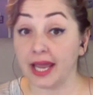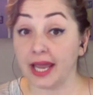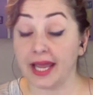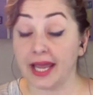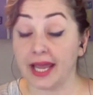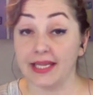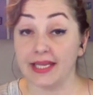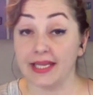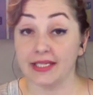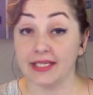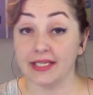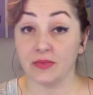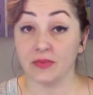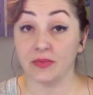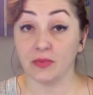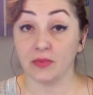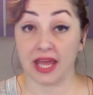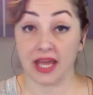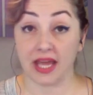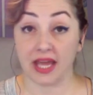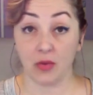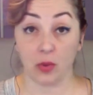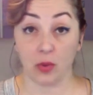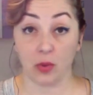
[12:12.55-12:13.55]
And
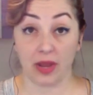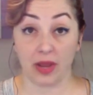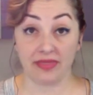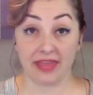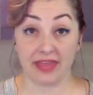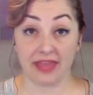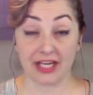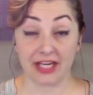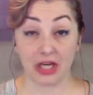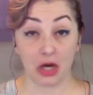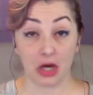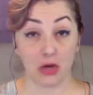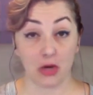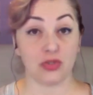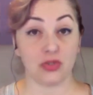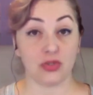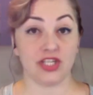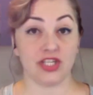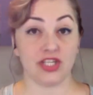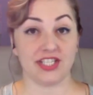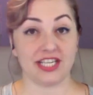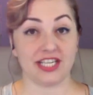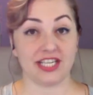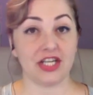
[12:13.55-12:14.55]
then when they go
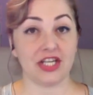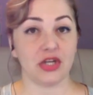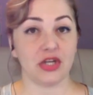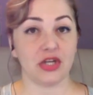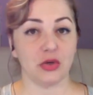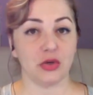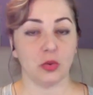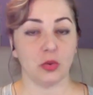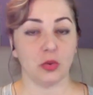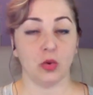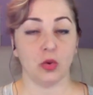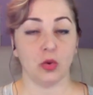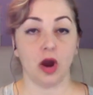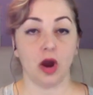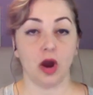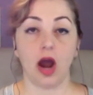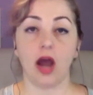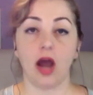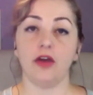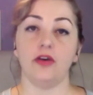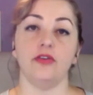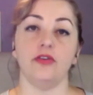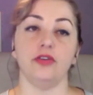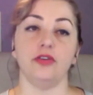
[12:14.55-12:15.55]
to see you or
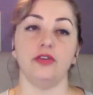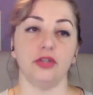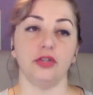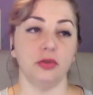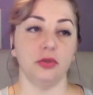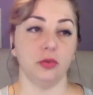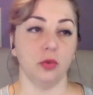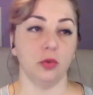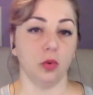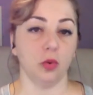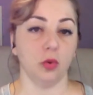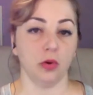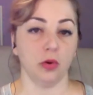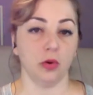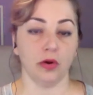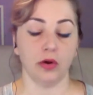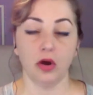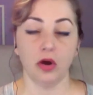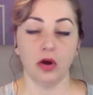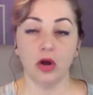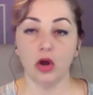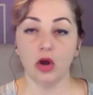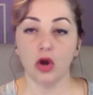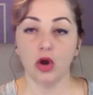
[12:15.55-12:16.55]
hire you
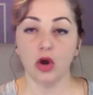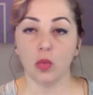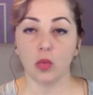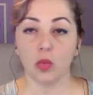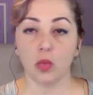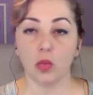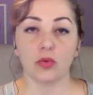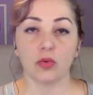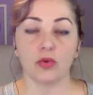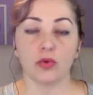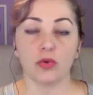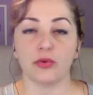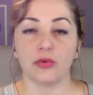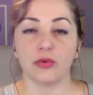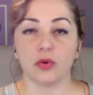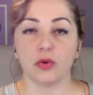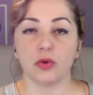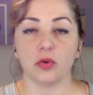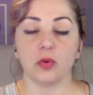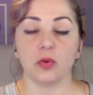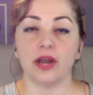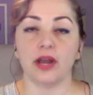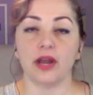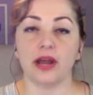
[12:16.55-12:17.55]
or work with you
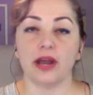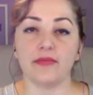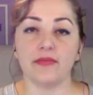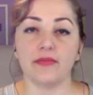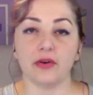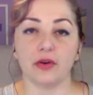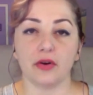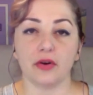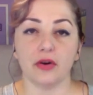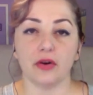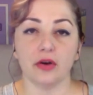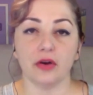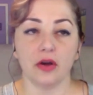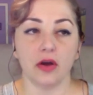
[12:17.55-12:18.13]
or whatever,